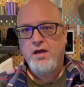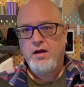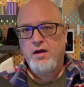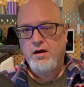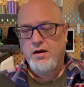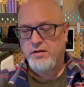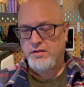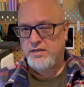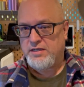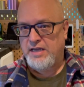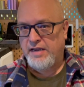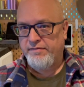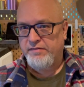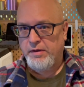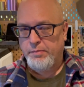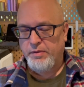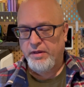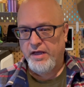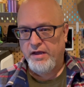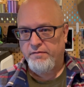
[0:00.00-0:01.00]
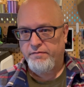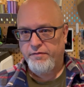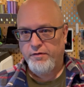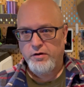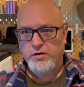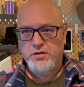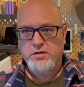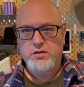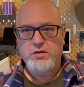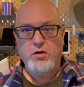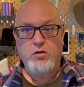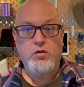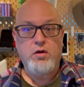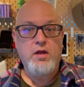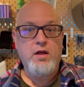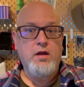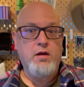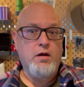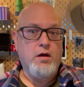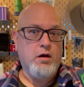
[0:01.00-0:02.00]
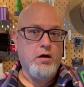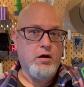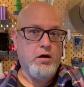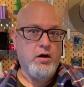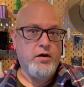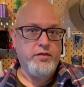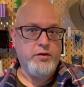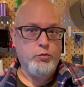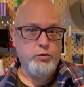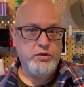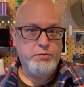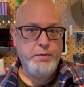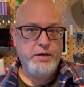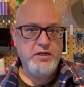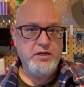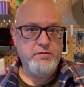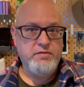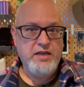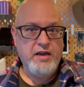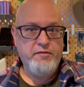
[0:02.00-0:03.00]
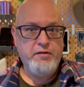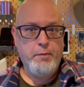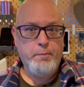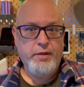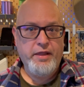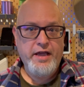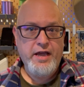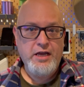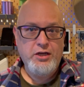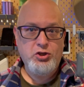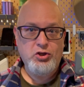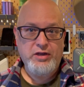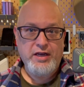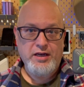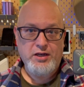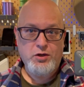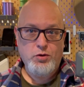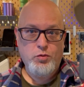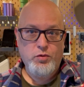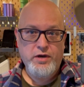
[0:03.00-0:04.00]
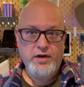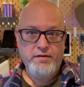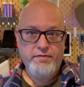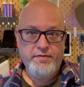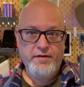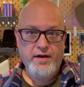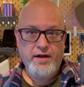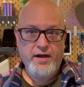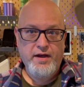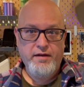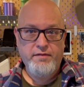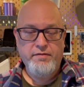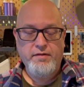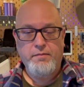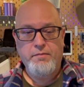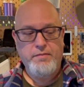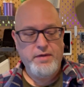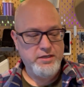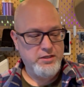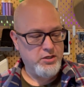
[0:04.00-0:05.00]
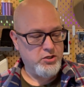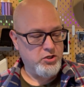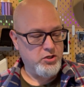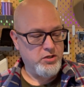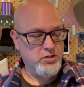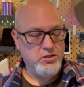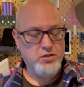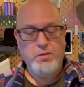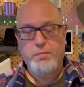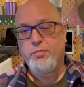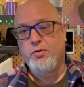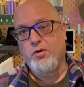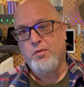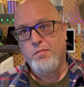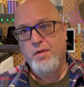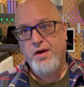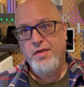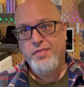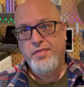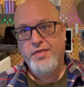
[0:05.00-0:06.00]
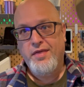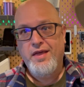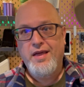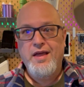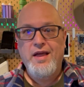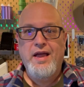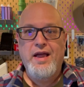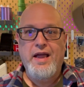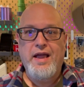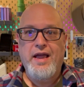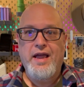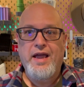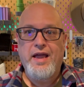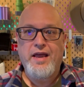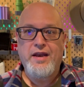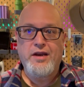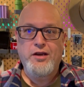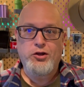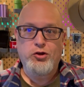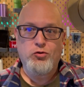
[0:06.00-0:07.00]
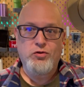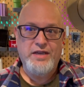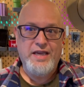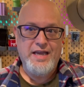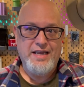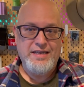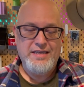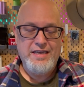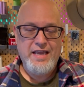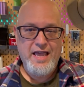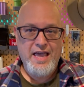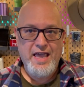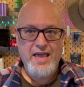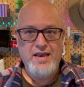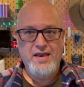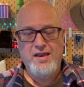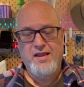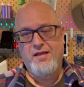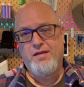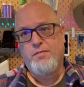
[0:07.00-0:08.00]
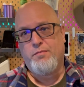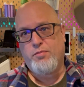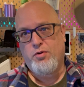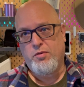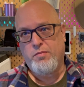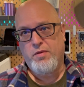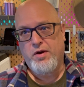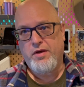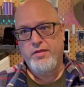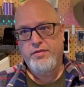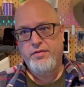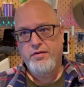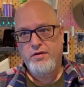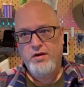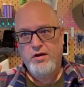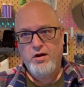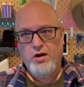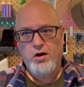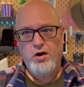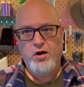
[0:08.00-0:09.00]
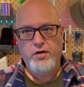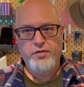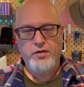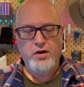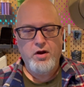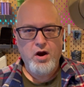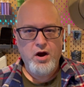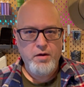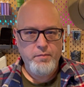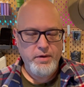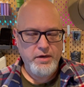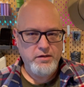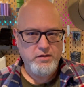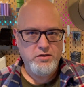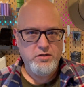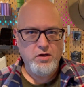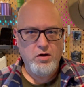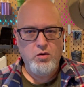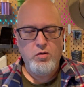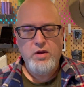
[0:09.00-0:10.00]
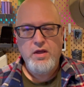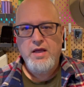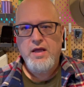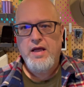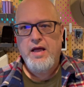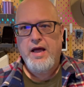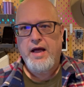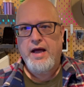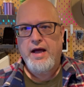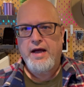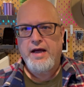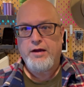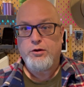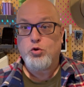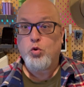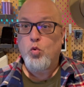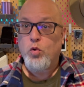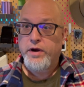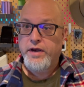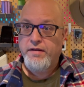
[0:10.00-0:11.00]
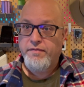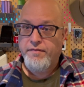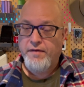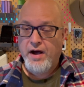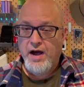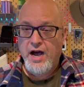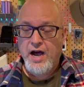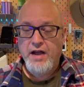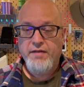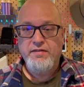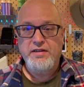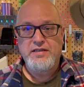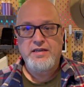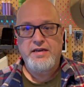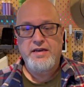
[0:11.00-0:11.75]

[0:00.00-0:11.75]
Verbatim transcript: on the safety plan first. So on the respective safety plans, you get 25 messages per month and you'll get 10 per month on the Garmin. So uh, 25 is a